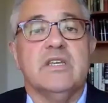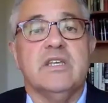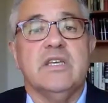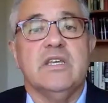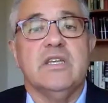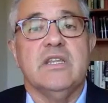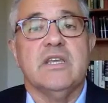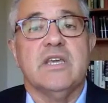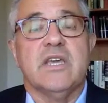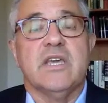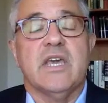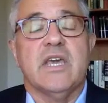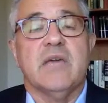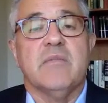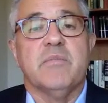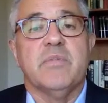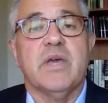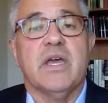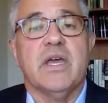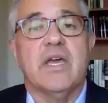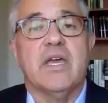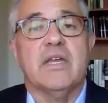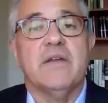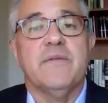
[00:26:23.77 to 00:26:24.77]
in the
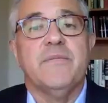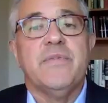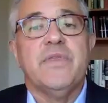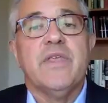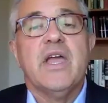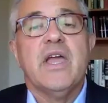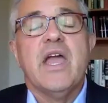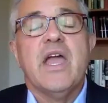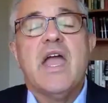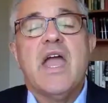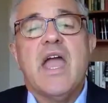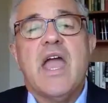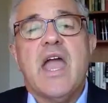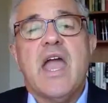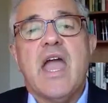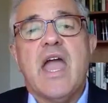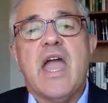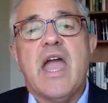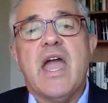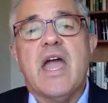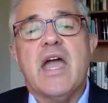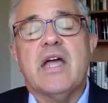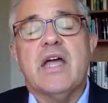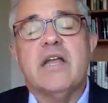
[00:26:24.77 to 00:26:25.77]
campaign.
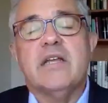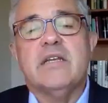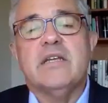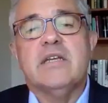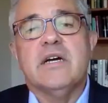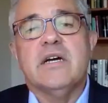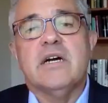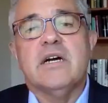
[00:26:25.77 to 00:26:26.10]
And